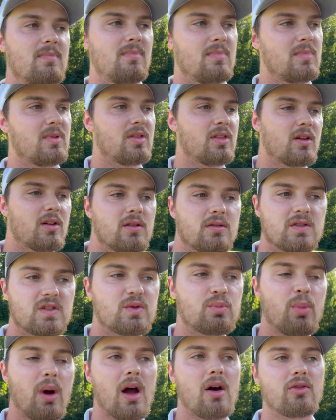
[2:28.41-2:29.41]
there's
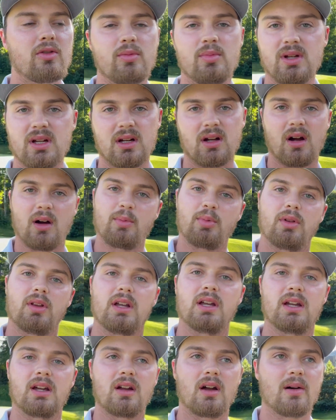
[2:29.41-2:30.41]
bound to be a couple of
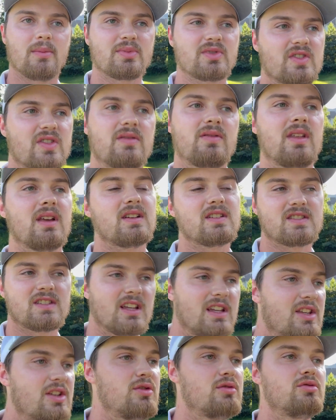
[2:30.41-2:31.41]
hiccups, things
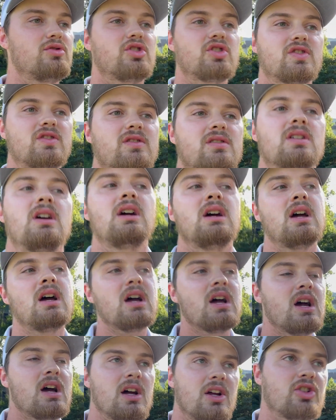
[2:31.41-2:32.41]
that you just
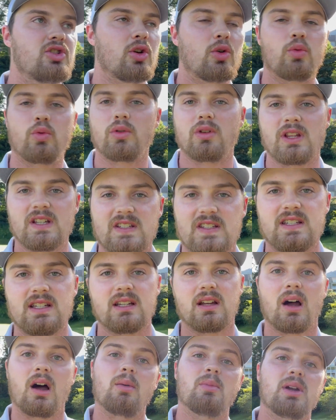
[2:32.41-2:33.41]
don't really see
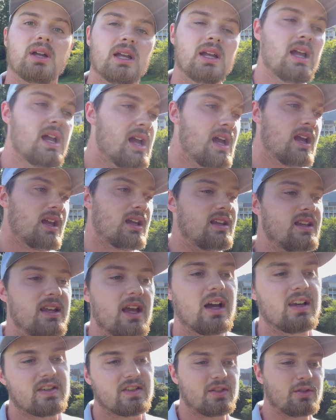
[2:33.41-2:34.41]
coming.
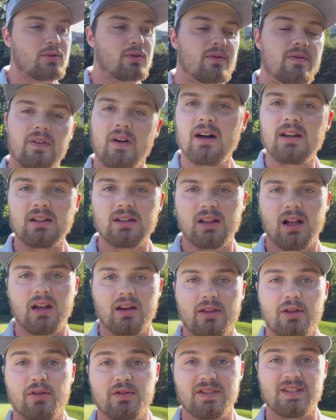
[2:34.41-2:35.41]
Yes, you can find a lot
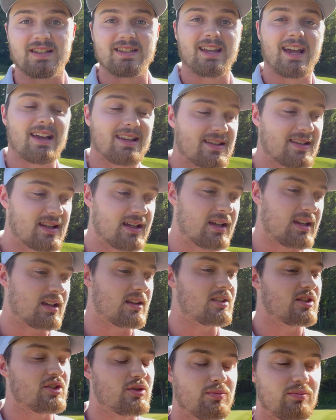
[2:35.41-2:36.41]
of those in testing
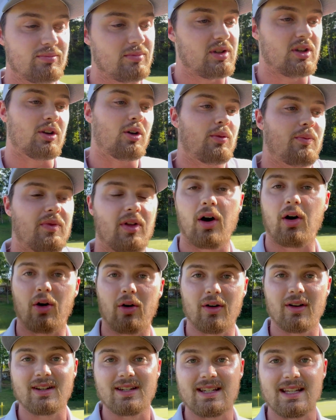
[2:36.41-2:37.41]
and, you know, the
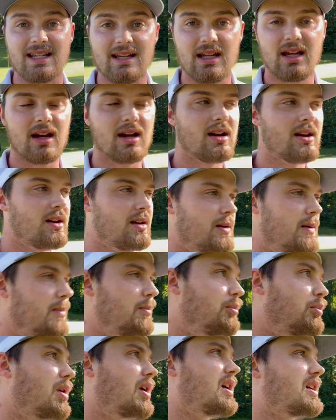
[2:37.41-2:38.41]
R&D,
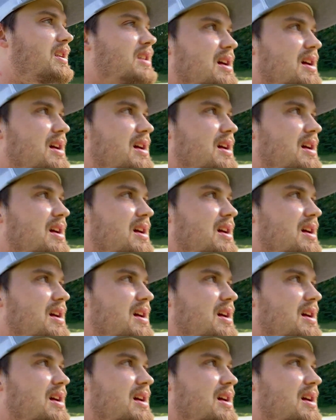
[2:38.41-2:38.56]
but